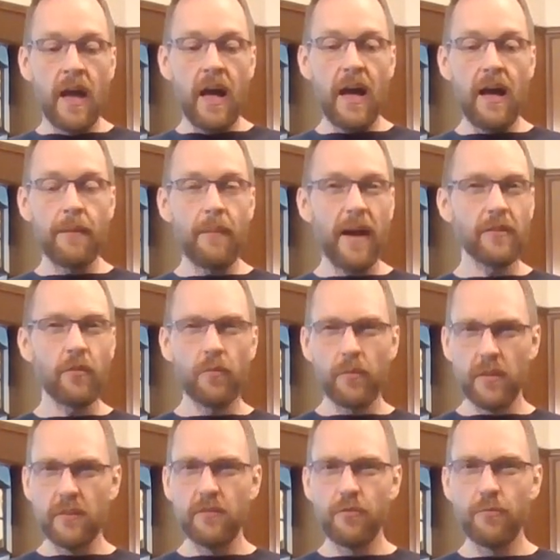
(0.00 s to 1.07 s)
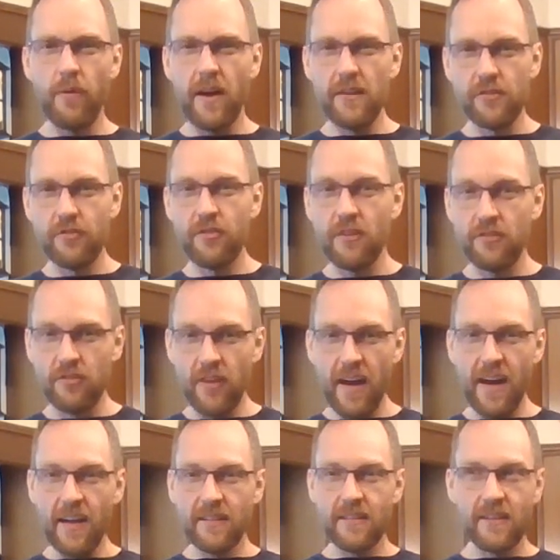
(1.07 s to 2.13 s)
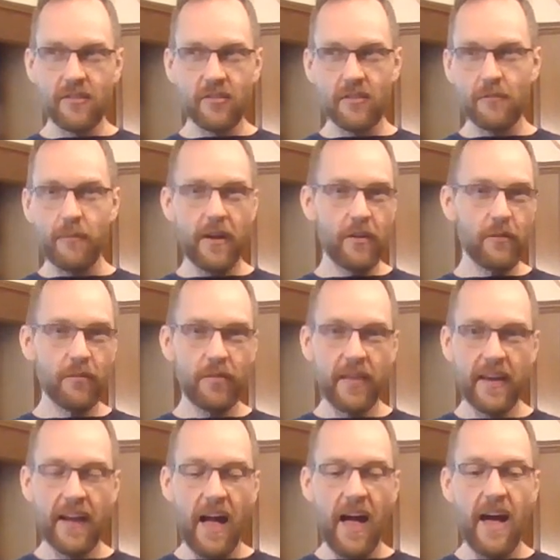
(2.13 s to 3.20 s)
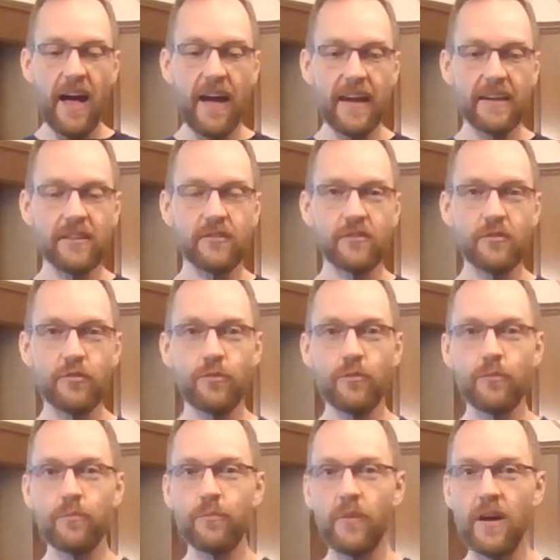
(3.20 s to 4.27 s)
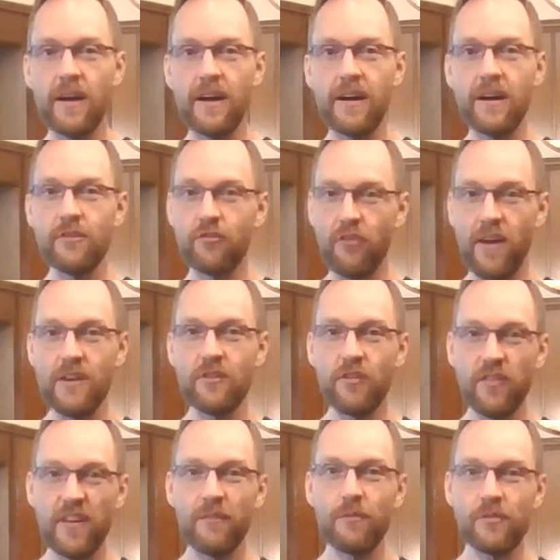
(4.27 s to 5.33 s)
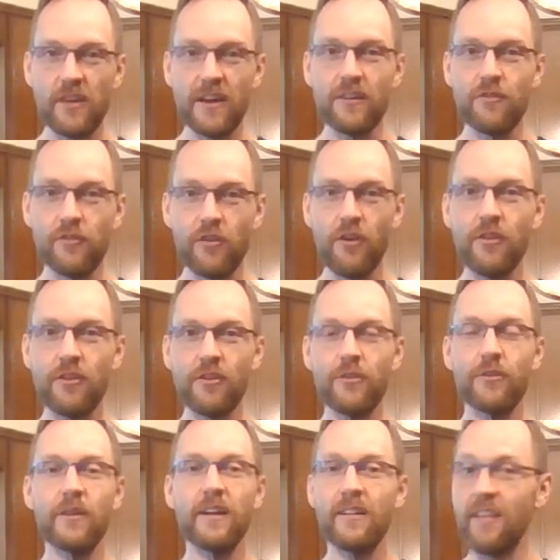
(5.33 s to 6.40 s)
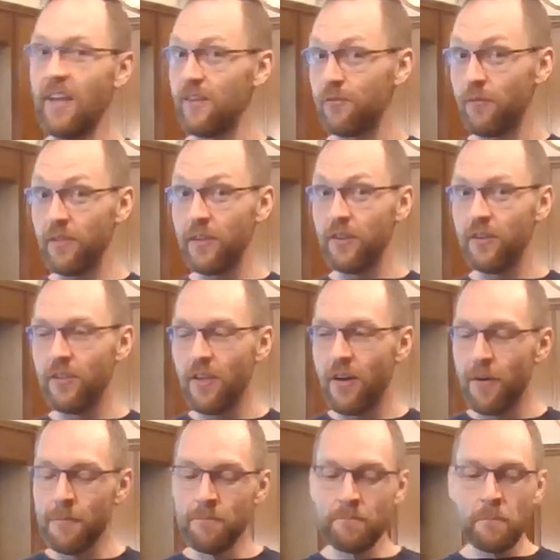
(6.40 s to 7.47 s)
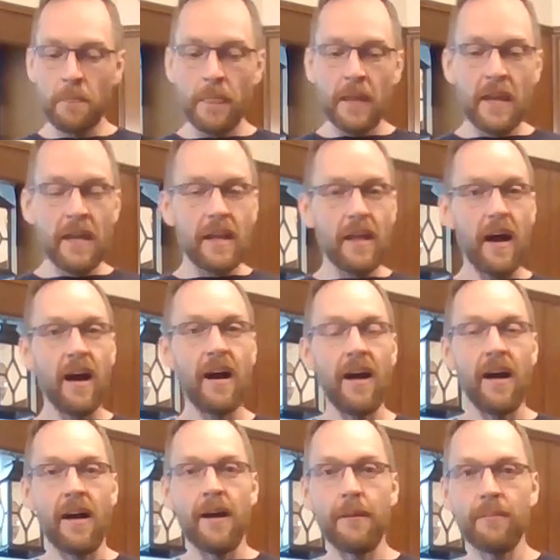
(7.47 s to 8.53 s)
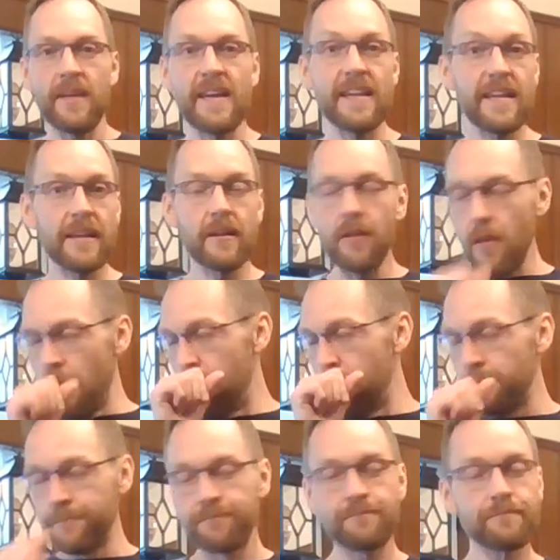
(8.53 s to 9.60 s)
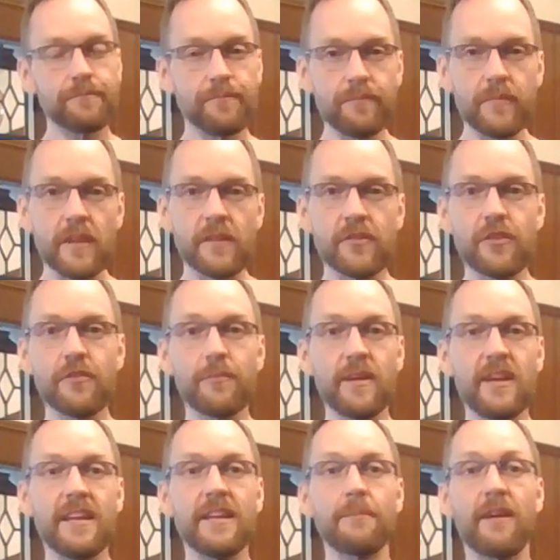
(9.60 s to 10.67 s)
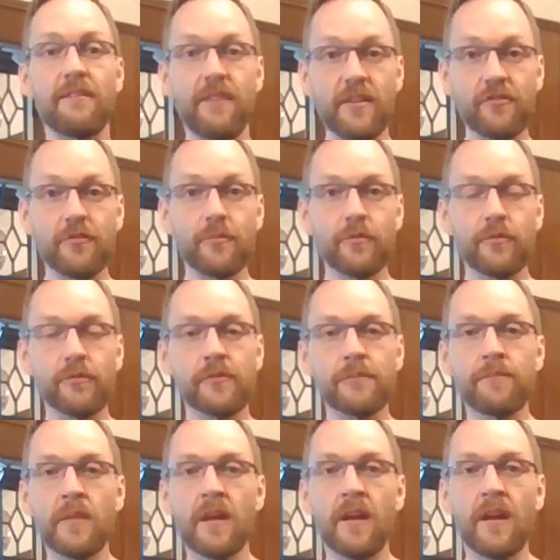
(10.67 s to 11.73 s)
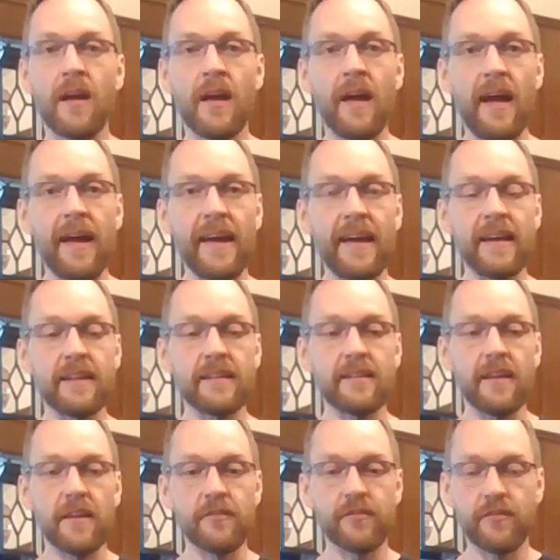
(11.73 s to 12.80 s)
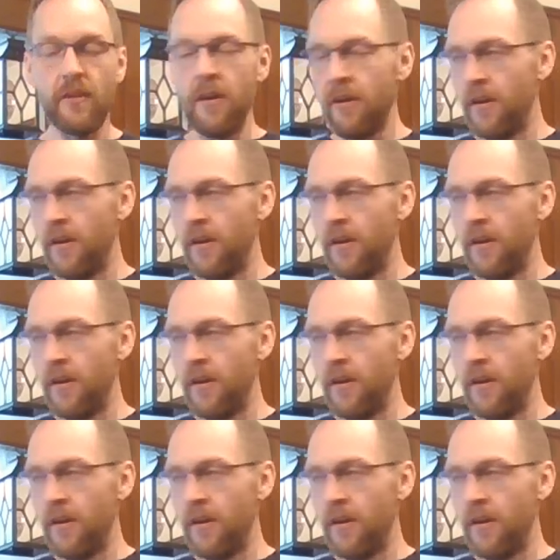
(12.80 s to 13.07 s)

I don't really do rice just yet. It's just my own thing. I do a strange thing, which I can show you. It tastes really good, though. Heating, heating my vegetables and does.